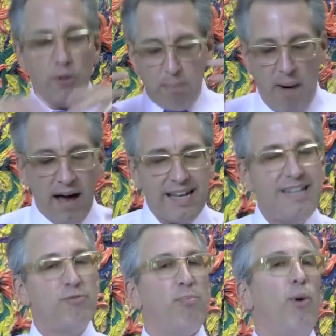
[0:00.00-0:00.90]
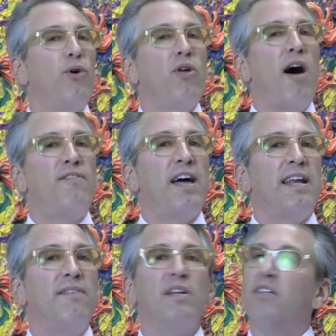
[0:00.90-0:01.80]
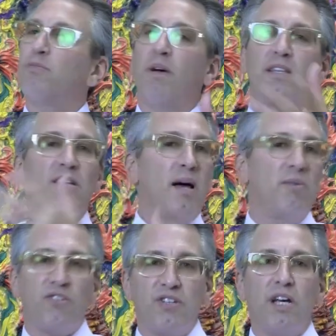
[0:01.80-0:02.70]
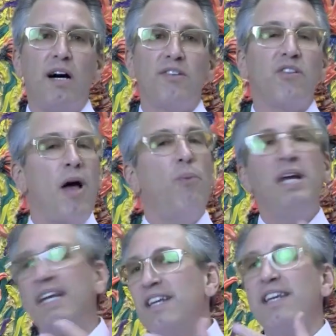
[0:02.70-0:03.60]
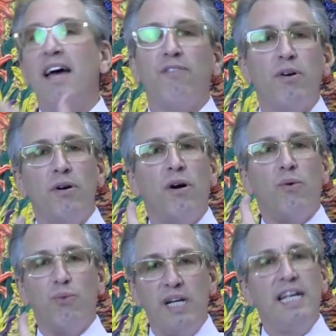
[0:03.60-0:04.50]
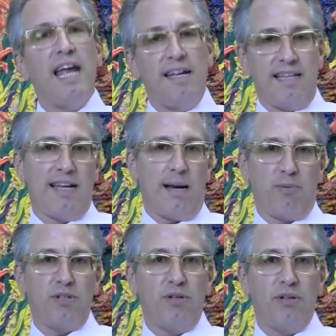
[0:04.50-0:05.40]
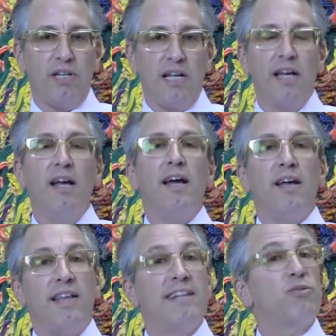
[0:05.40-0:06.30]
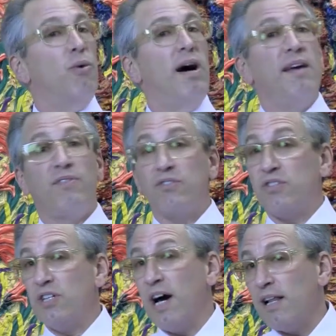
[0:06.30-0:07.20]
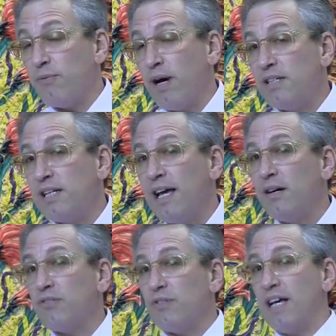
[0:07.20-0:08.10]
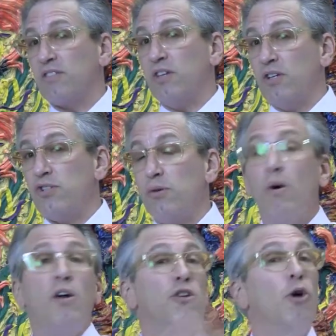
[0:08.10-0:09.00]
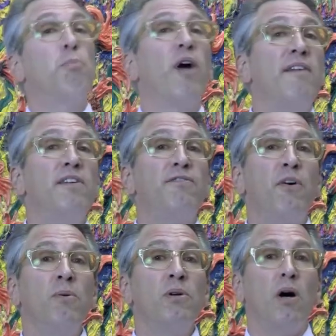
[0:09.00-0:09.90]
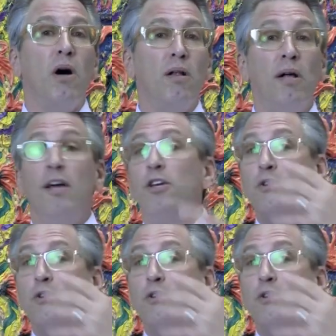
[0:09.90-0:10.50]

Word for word: But your body has burned off that evidence by the time you see us. We can never regain that opportunity. And that's why if there's denial of right to counsel, that's an issue. No private phone call.